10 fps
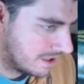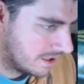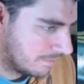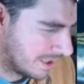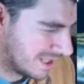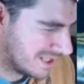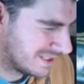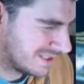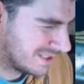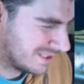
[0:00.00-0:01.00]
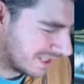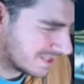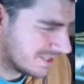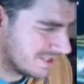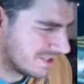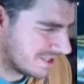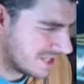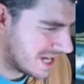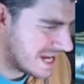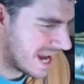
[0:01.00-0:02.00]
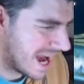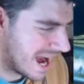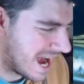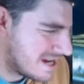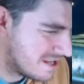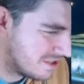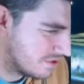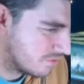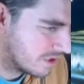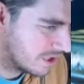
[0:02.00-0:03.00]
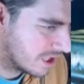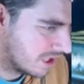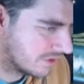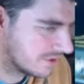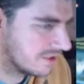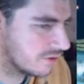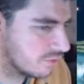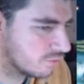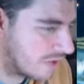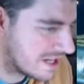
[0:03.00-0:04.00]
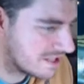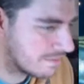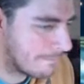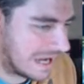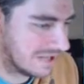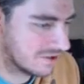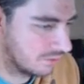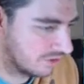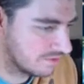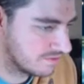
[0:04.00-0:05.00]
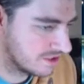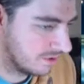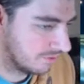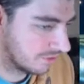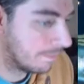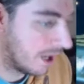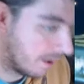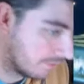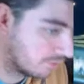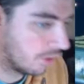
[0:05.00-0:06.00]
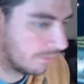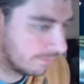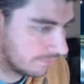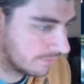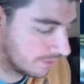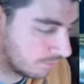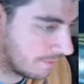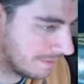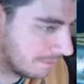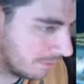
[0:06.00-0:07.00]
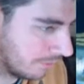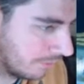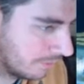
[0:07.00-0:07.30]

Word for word: But it doesn't say anything regarding the raid battles themselves, apart from the Premier Balls.